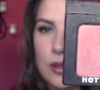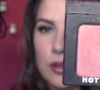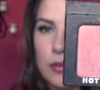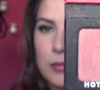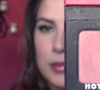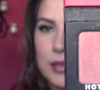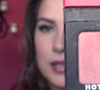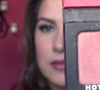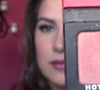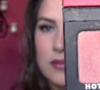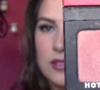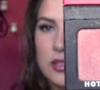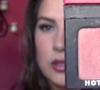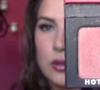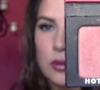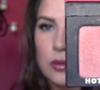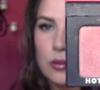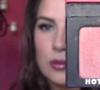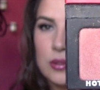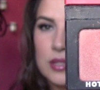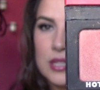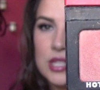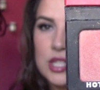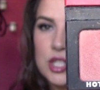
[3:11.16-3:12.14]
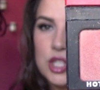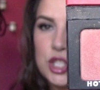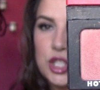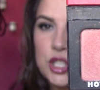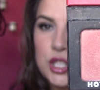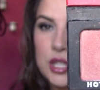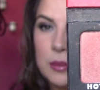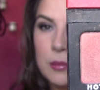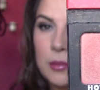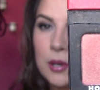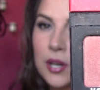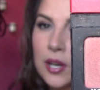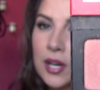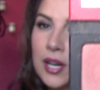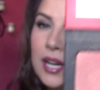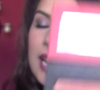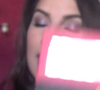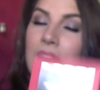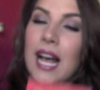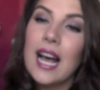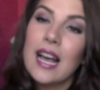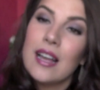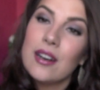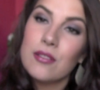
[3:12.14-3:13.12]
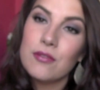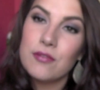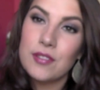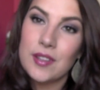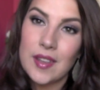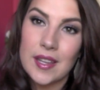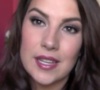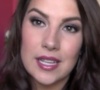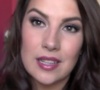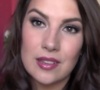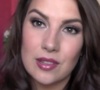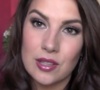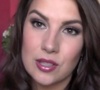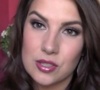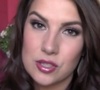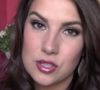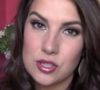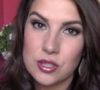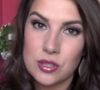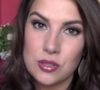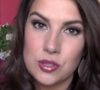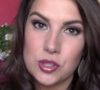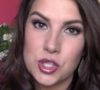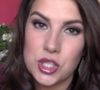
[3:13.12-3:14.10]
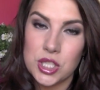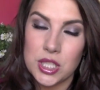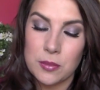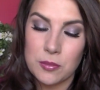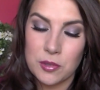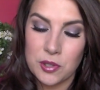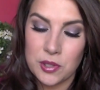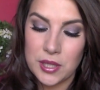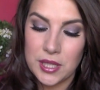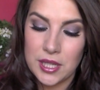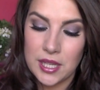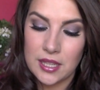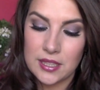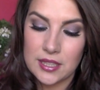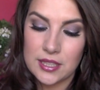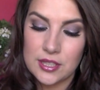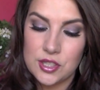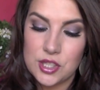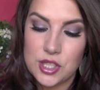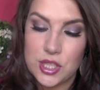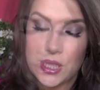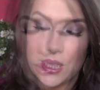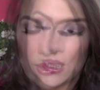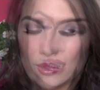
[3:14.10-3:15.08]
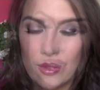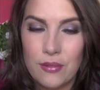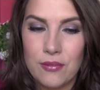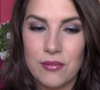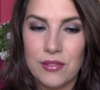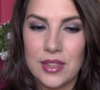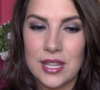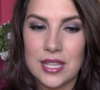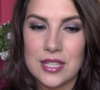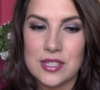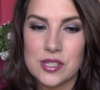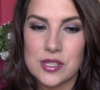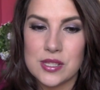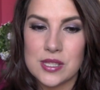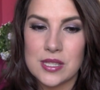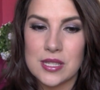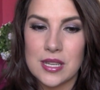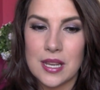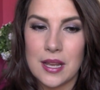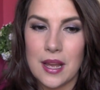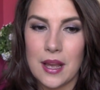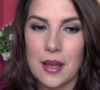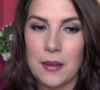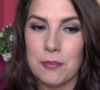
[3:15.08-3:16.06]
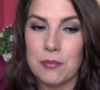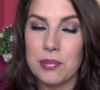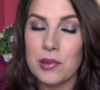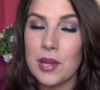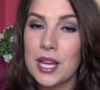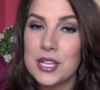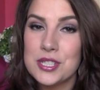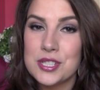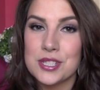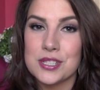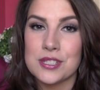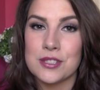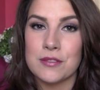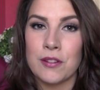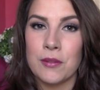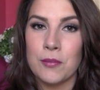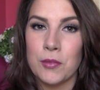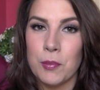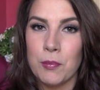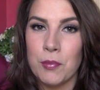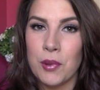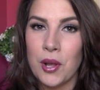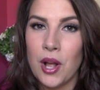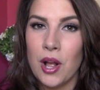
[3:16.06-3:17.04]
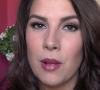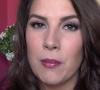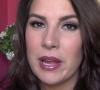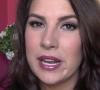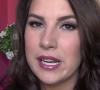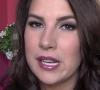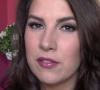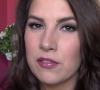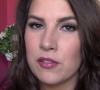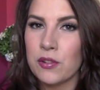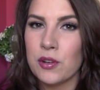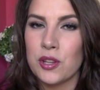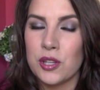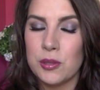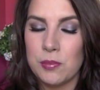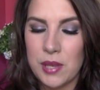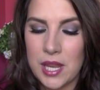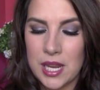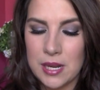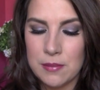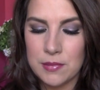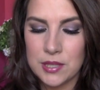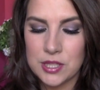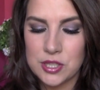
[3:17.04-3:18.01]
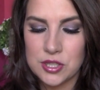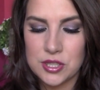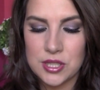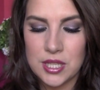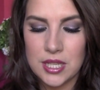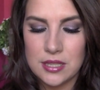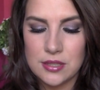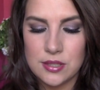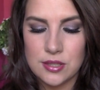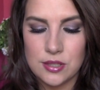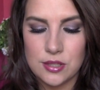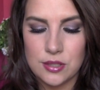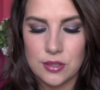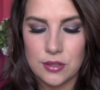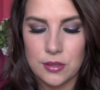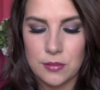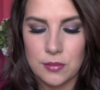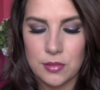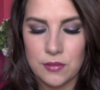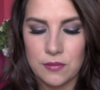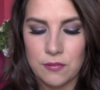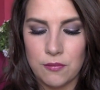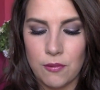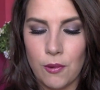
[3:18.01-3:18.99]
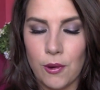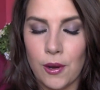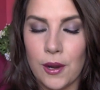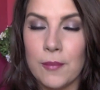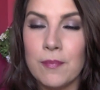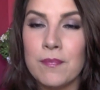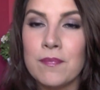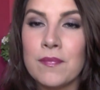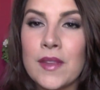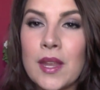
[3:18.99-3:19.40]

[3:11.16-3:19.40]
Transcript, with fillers: little bit of golden shimmer. I don't feel like it looks too shimmery on the cheeks. All of these uh, blushes from the Balm, I never really paid much attention to it before,